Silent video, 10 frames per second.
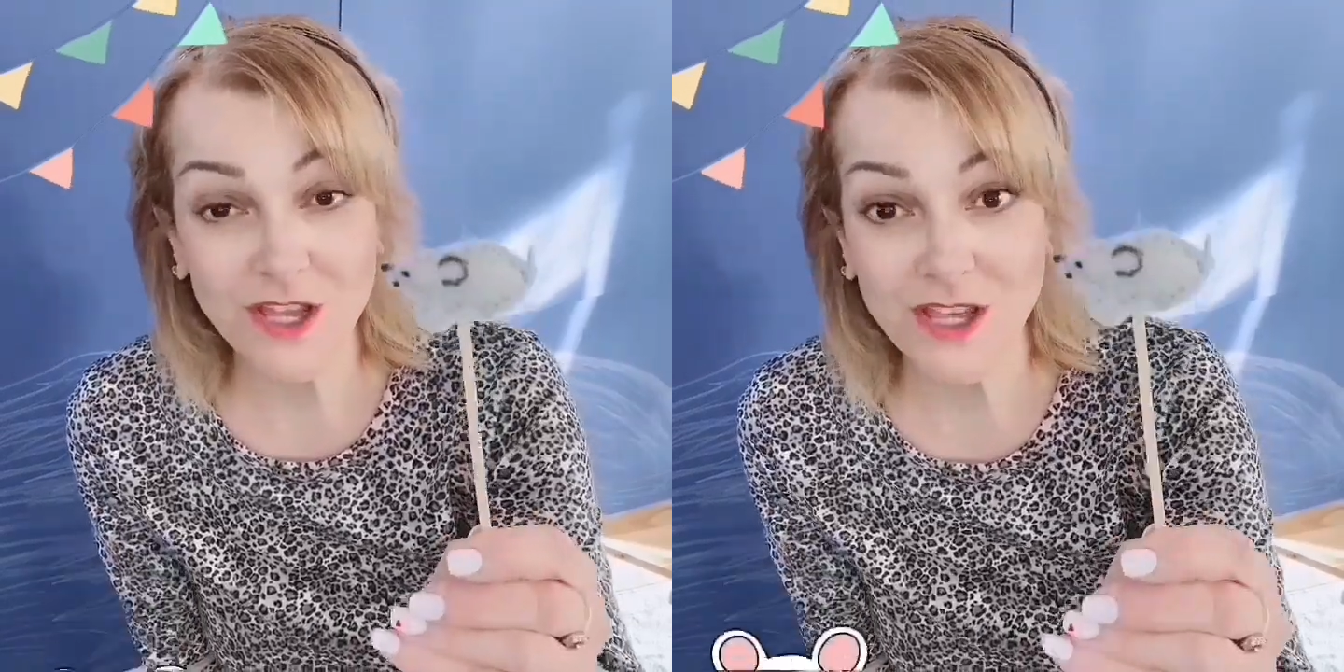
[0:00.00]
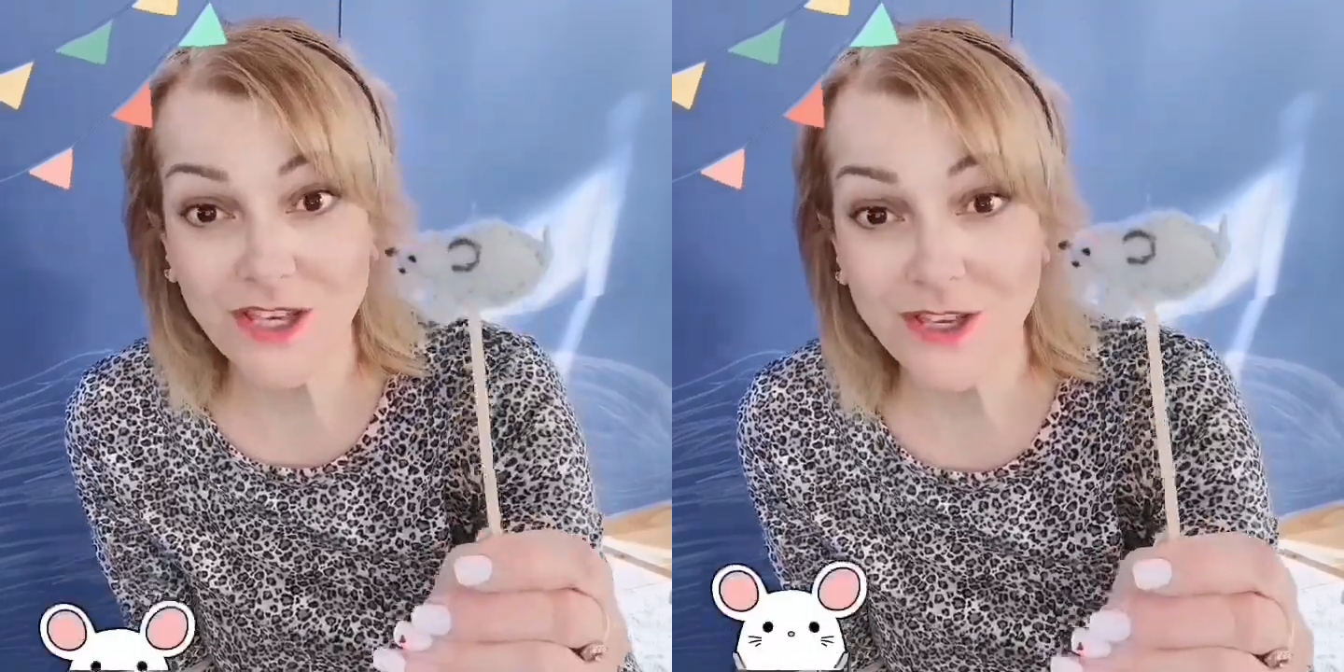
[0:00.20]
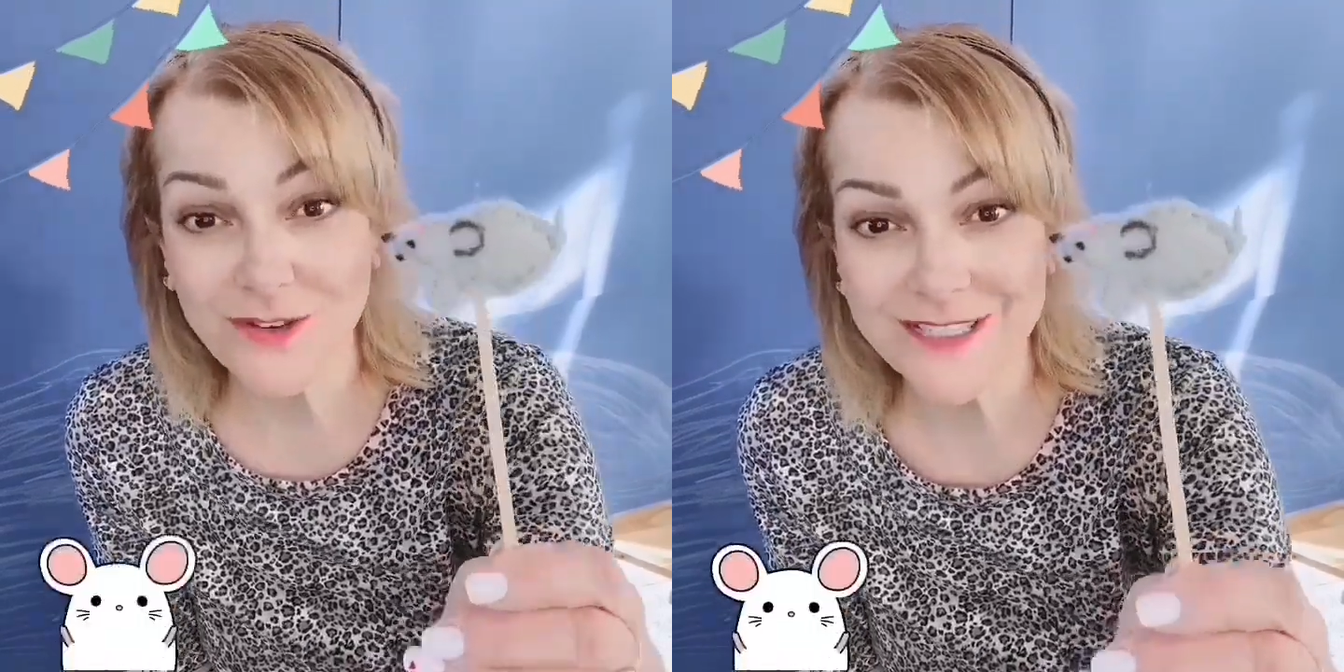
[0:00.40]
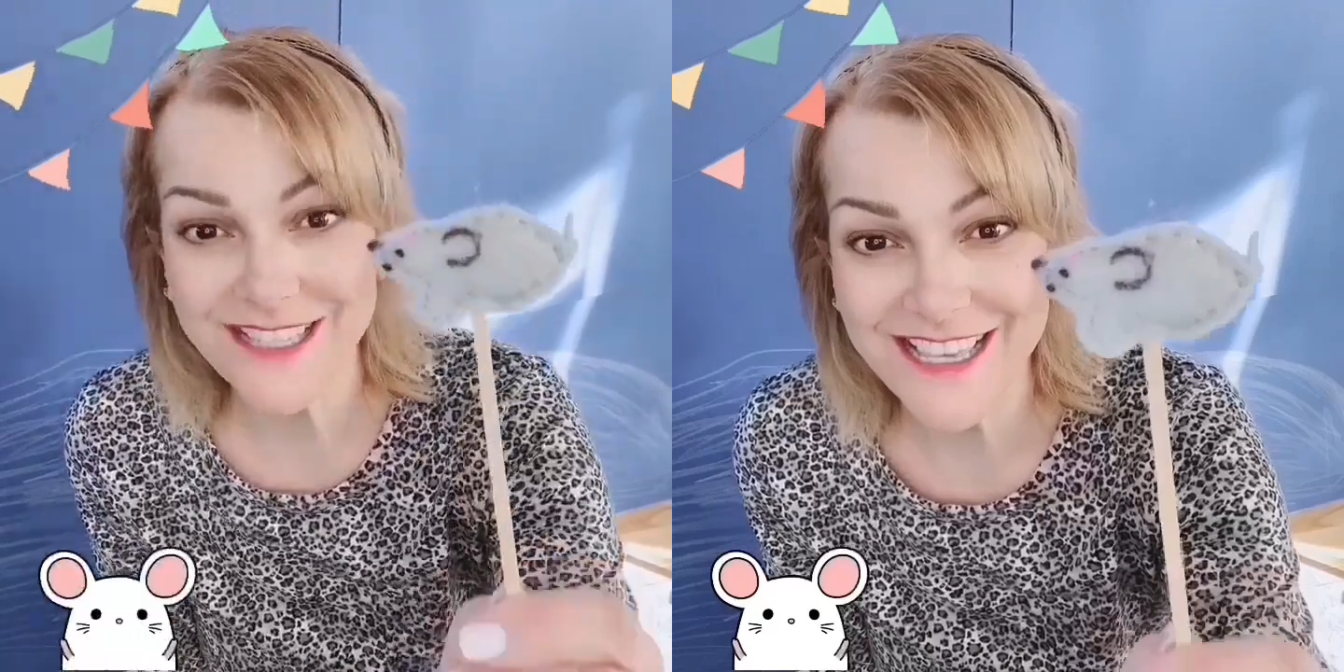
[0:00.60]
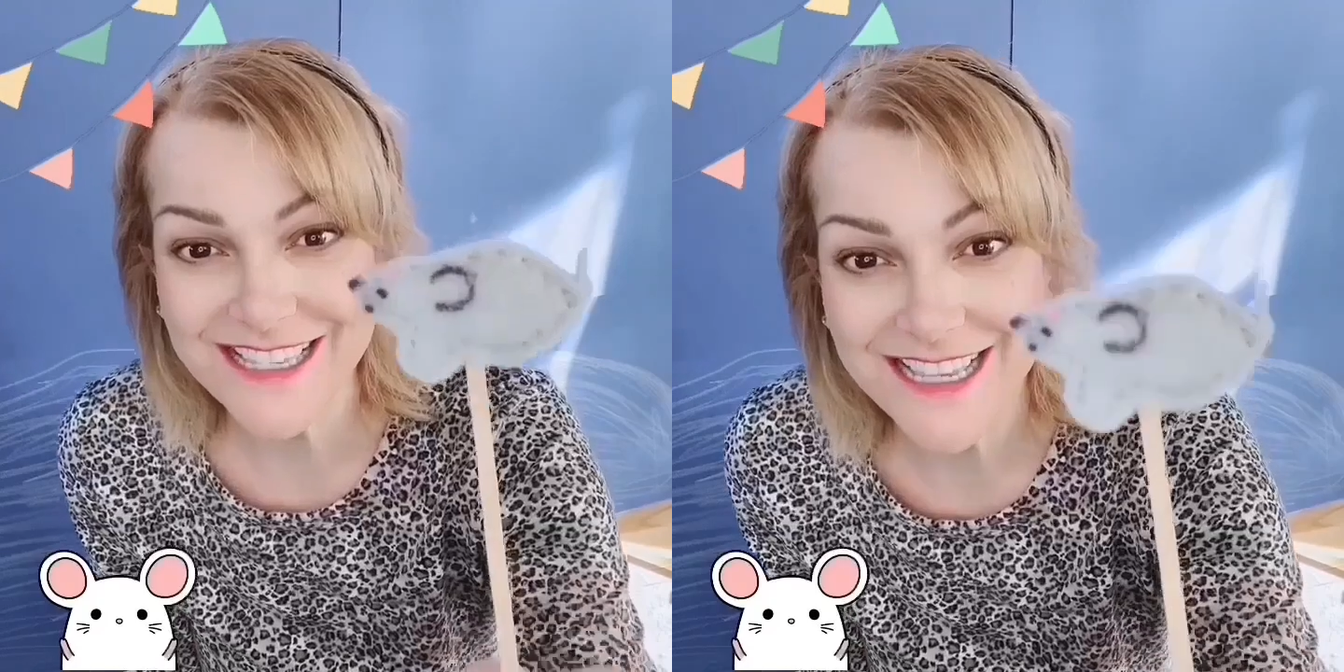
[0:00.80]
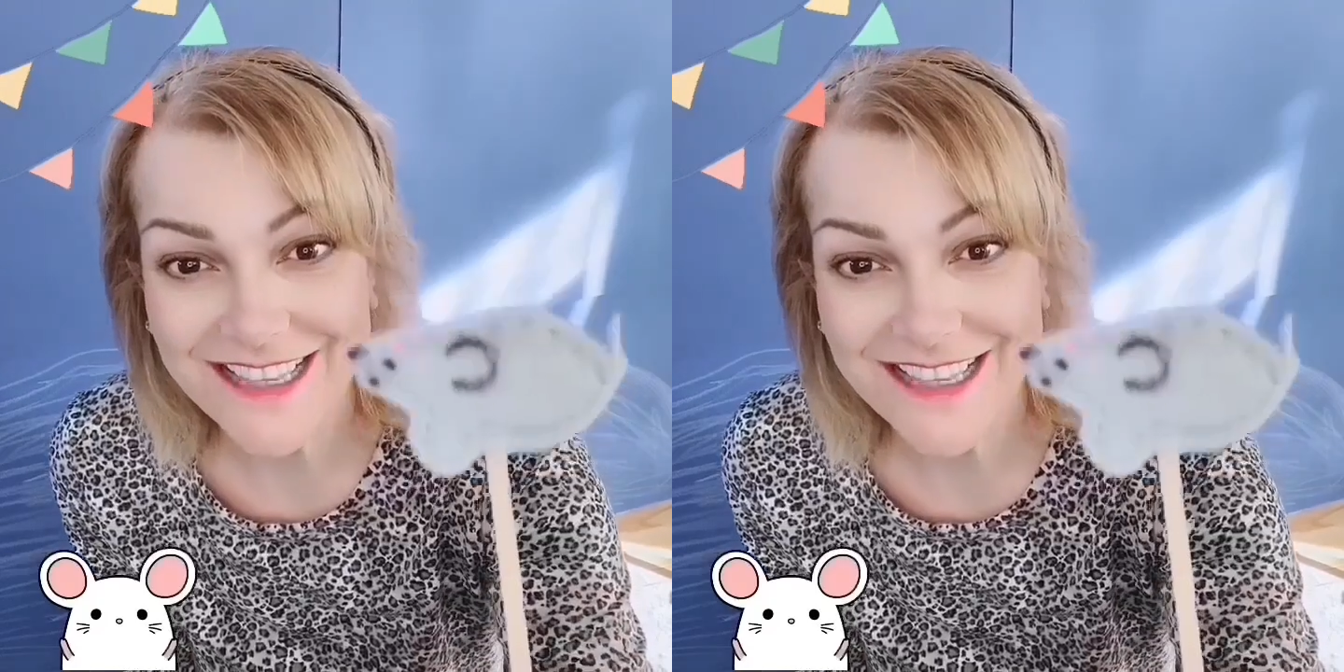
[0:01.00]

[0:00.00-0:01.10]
use is a